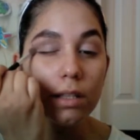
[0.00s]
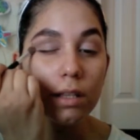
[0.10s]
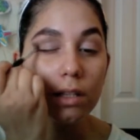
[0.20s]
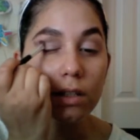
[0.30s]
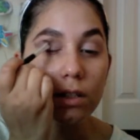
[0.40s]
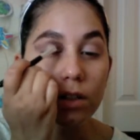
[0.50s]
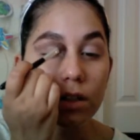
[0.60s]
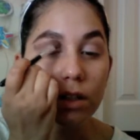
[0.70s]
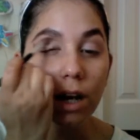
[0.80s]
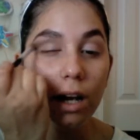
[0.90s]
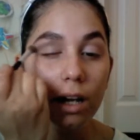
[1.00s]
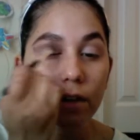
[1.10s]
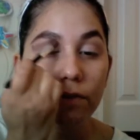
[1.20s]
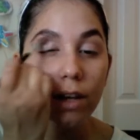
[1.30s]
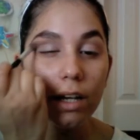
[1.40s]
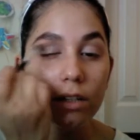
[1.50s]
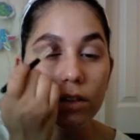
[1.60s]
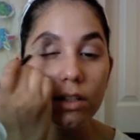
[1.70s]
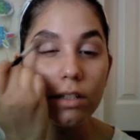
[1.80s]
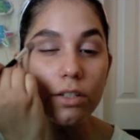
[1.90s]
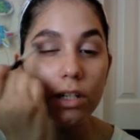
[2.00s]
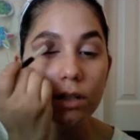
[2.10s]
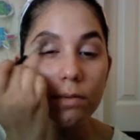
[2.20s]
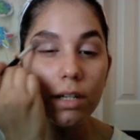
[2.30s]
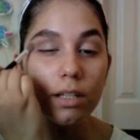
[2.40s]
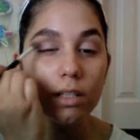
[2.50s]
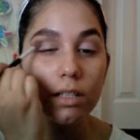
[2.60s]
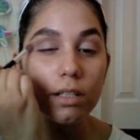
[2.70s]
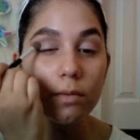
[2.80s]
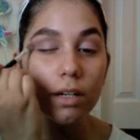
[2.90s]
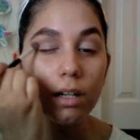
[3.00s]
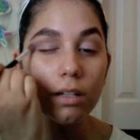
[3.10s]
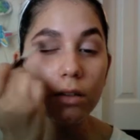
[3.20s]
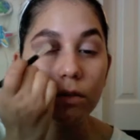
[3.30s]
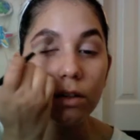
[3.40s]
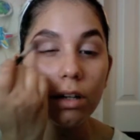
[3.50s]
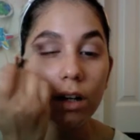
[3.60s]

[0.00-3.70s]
This is just kind of fast just because this is what I do